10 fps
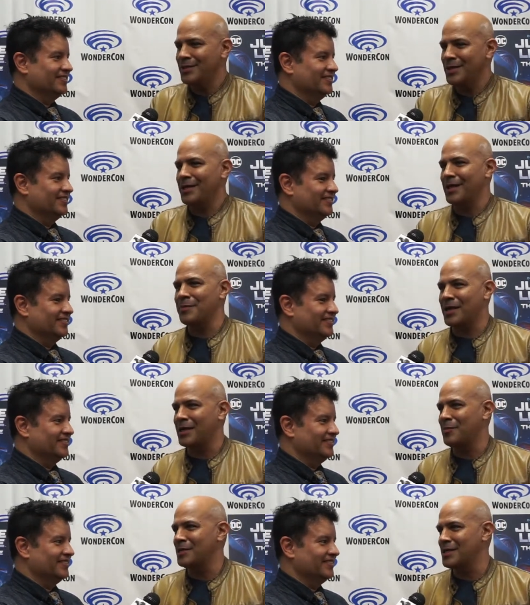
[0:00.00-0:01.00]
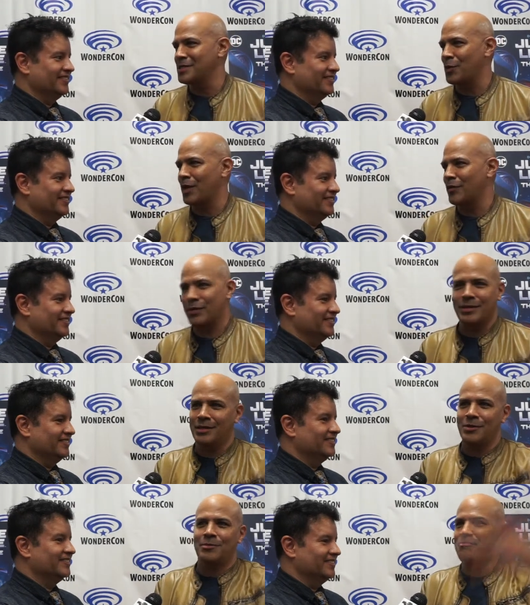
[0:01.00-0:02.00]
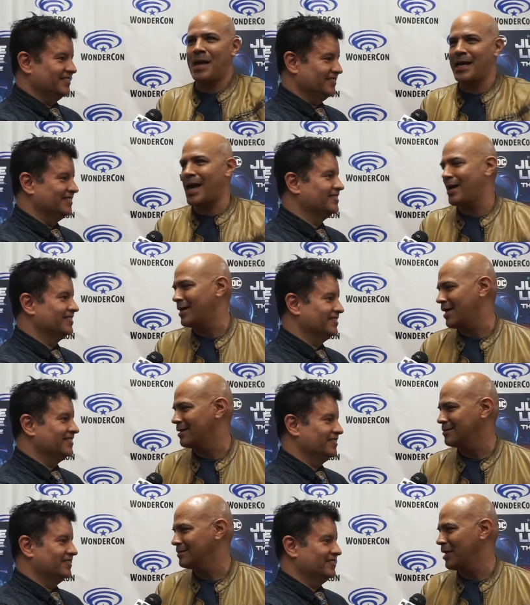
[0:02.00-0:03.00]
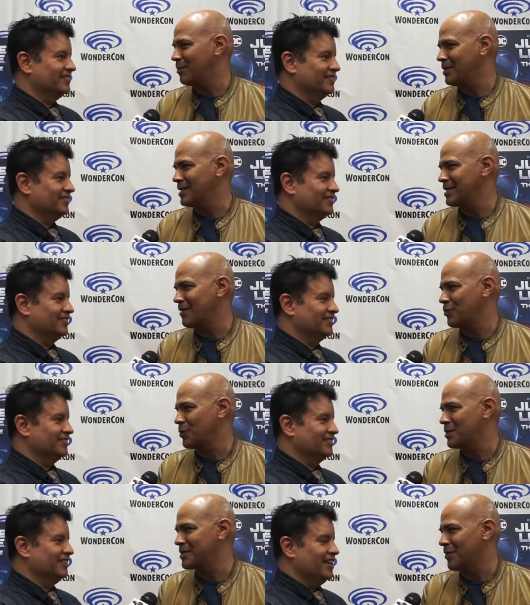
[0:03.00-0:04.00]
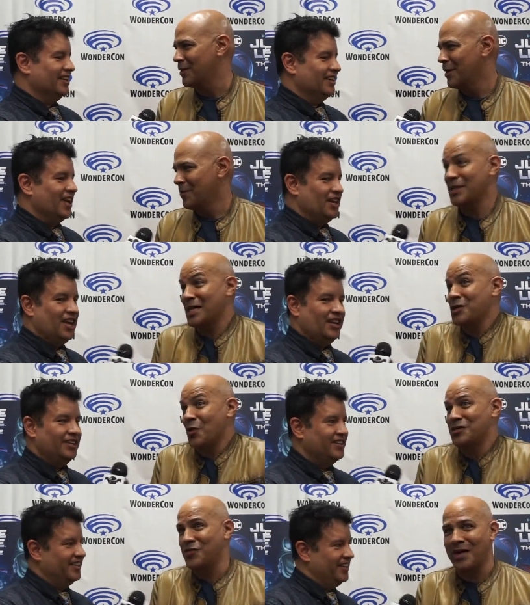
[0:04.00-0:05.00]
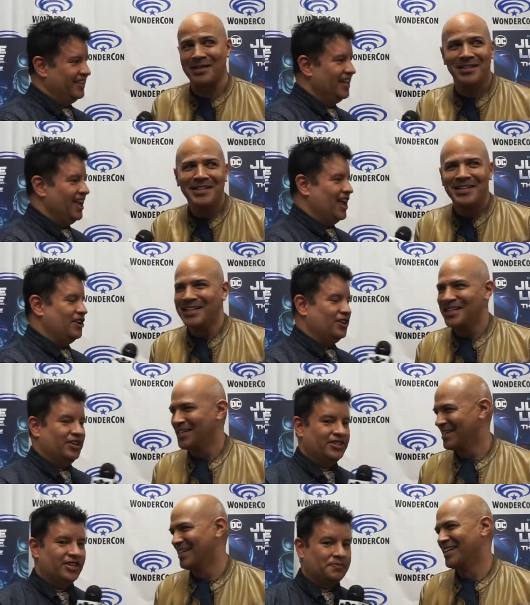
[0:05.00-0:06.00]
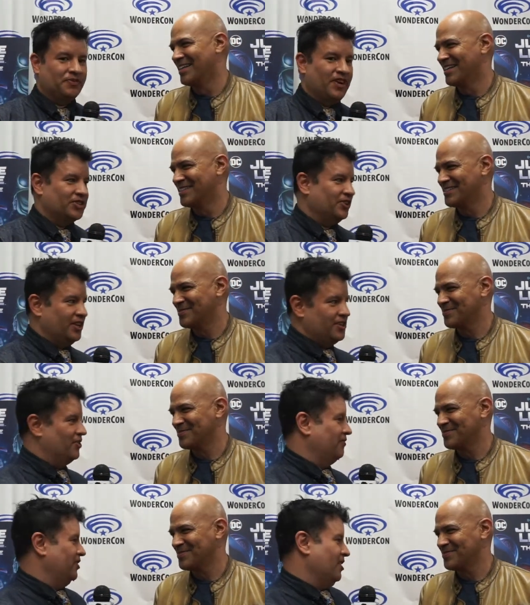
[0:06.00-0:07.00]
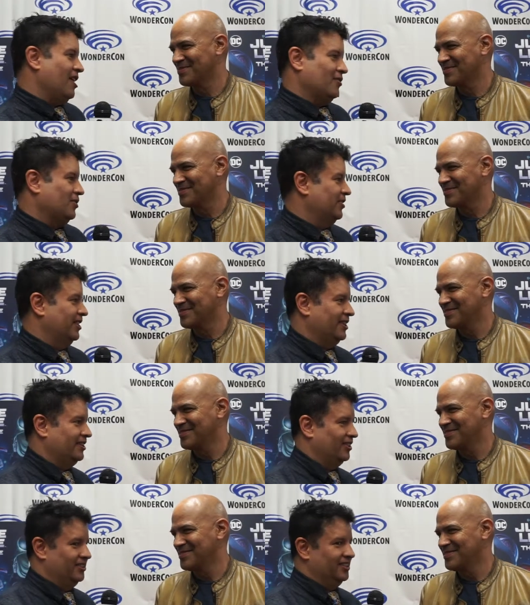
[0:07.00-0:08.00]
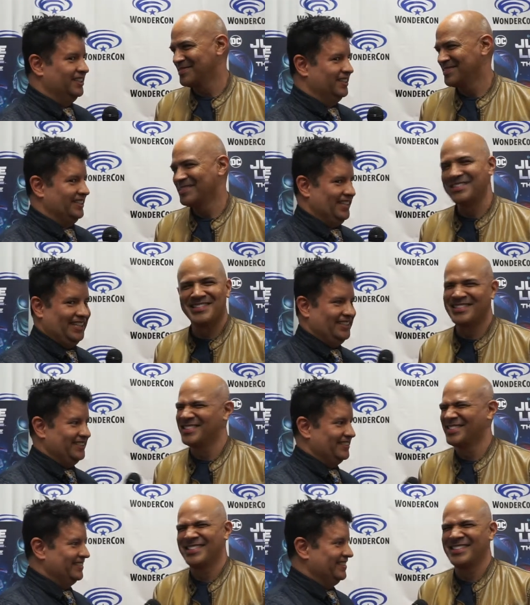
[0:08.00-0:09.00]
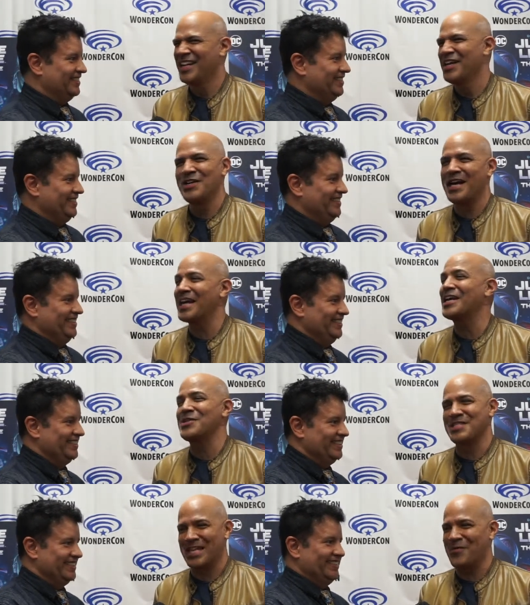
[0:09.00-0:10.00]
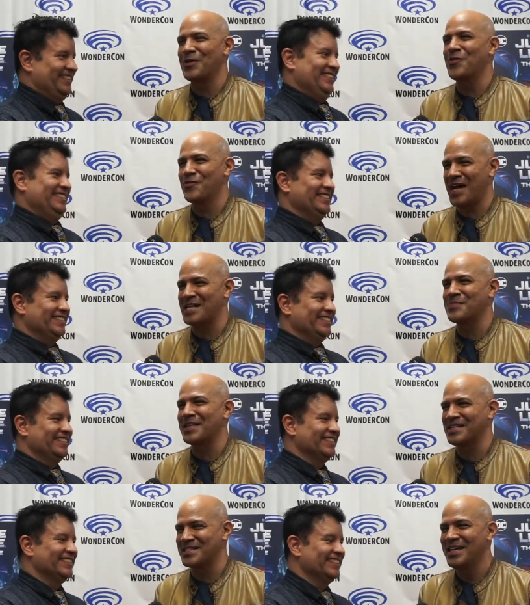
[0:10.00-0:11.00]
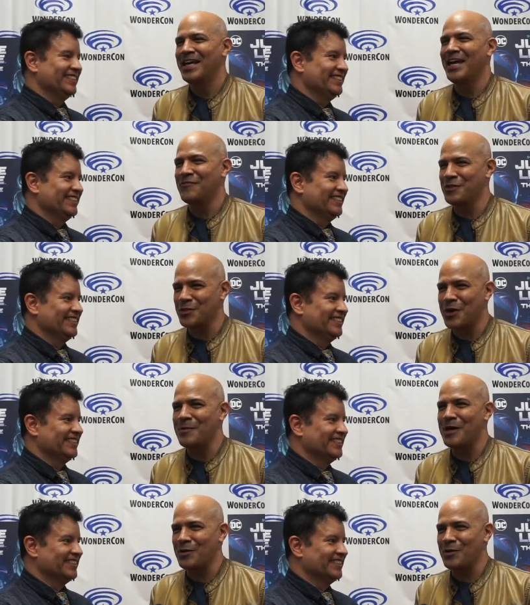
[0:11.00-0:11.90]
Speaker 1: need like about a couple of days to recover, and then you're back at it again a couple of days afterwards. So, but and, that's and, always fun. And you're you're such a
Speaker 2: professional that you don't feel awkward or anything. To, uh, uh,
Speaker 1: you got to get used to that real fast because if you thought about it